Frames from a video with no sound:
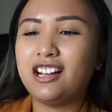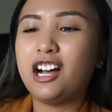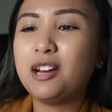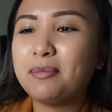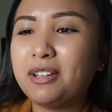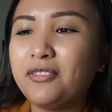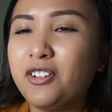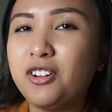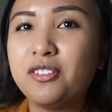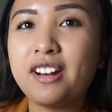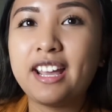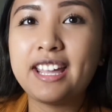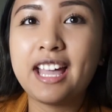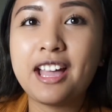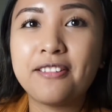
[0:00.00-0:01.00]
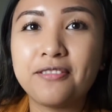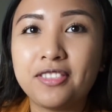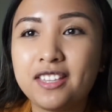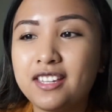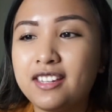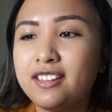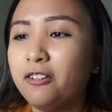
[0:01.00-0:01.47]
On my phone, I have
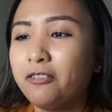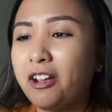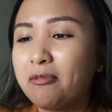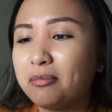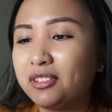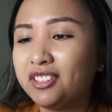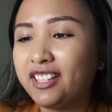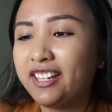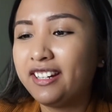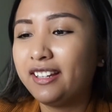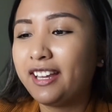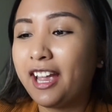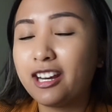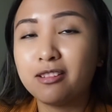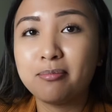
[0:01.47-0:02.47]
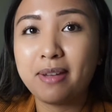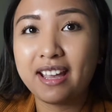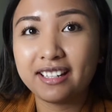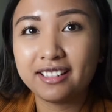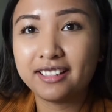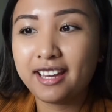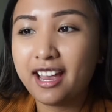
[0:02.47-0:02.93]
the 5%
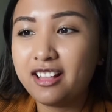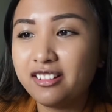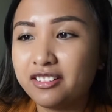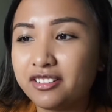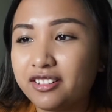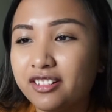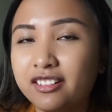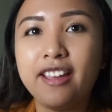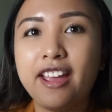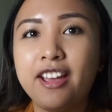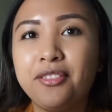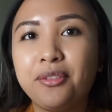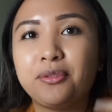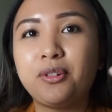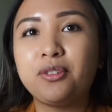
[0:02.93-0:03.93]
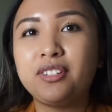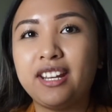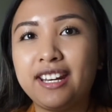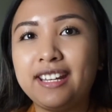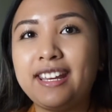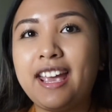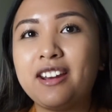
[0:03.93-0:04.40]
cashback calendar and the
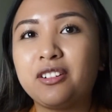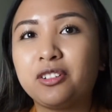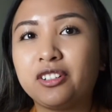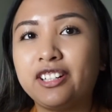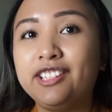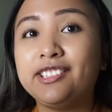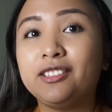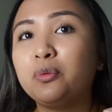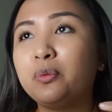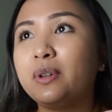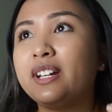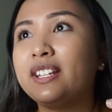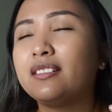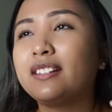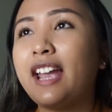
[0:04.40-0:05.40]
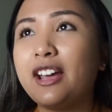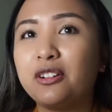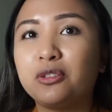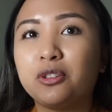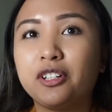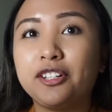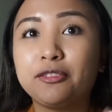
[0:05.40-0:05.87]
rotating categories and what
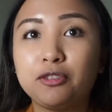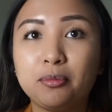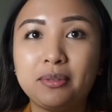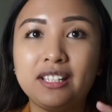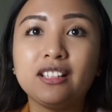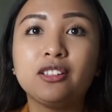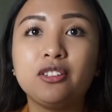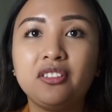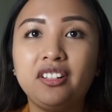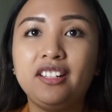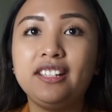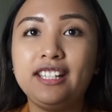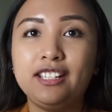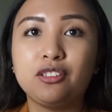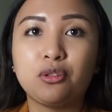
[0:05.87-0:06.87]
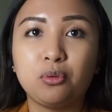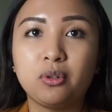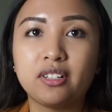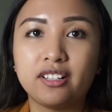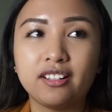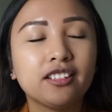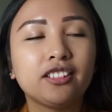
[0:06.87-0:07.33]
categories will be included each
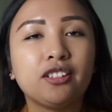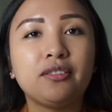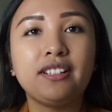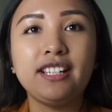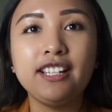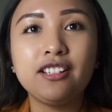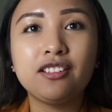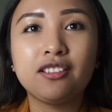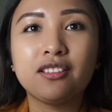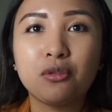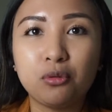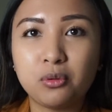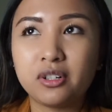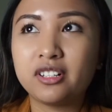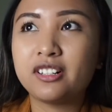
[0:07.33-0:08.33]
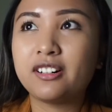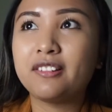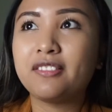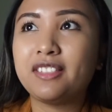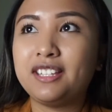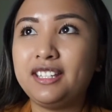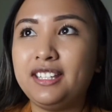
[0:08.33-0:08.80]
quarter. So each quarter
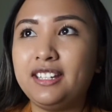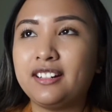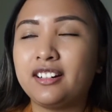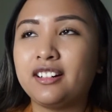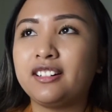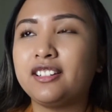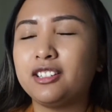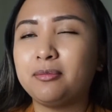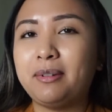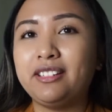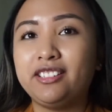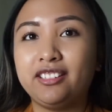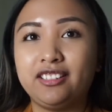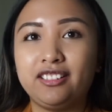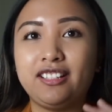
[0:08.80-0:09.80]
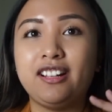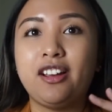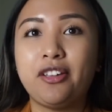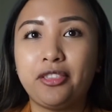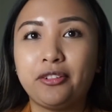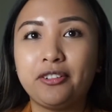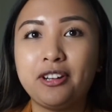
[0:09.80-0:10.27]
of the year is basically
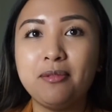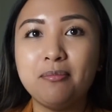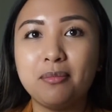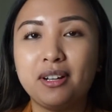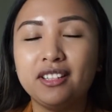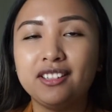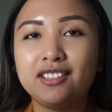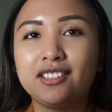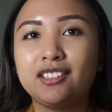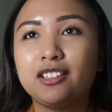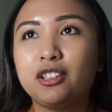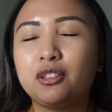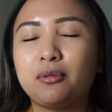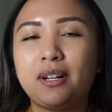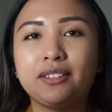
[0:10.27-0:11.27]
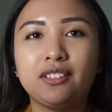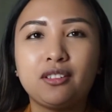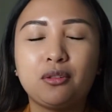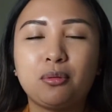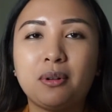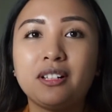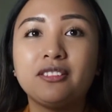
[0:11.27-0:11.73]
3 months throughout the
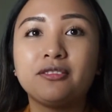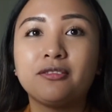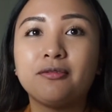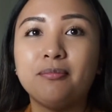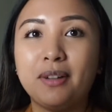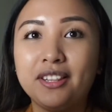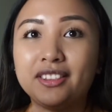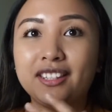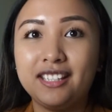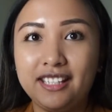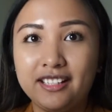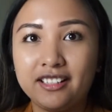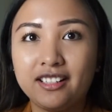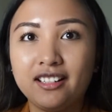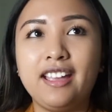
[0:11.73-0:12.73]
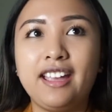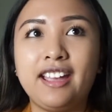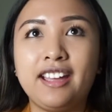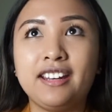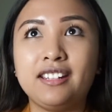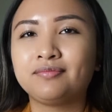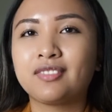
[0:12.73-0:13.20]
12-month year,
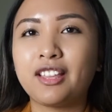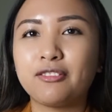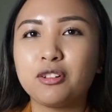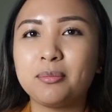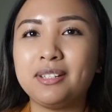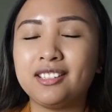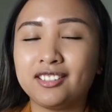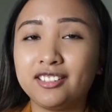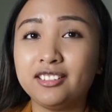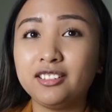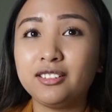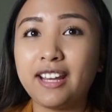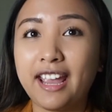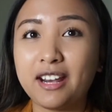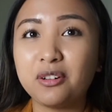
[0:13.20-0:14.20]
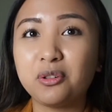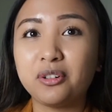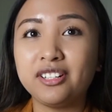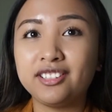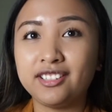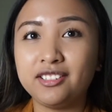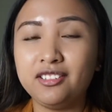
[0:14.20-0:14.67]
and there will be certain
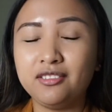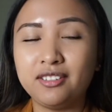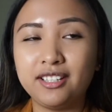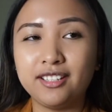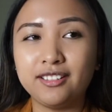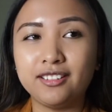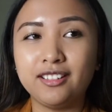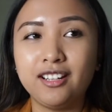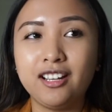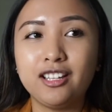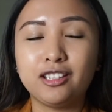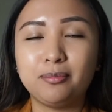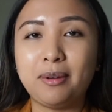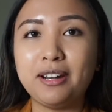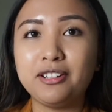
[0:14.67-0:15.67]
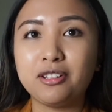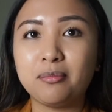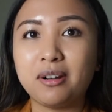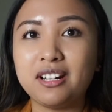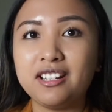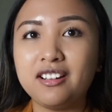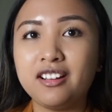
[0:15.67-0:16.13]
categories that you can spend your
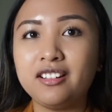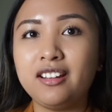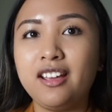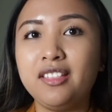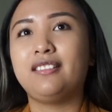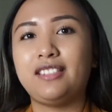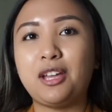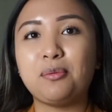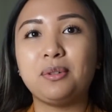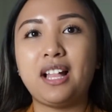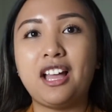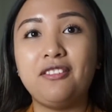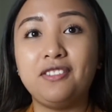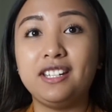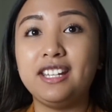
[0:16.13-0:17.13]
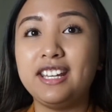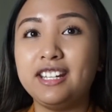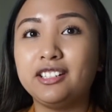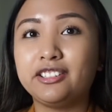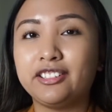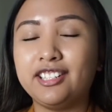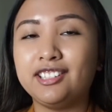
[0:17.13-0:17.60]
money on that will have an
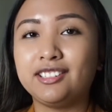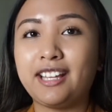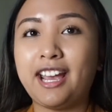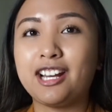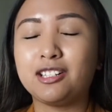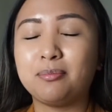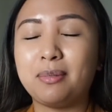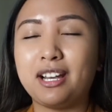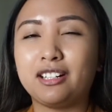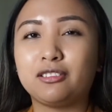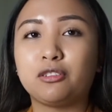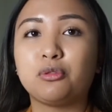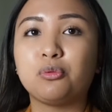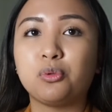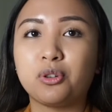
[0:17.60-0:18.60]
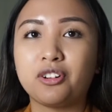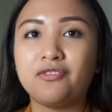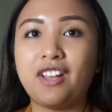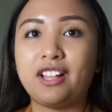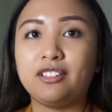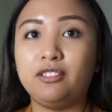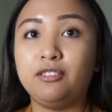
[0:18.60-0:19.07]
increased cashback reward
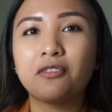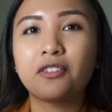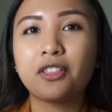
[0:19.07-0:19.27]
value.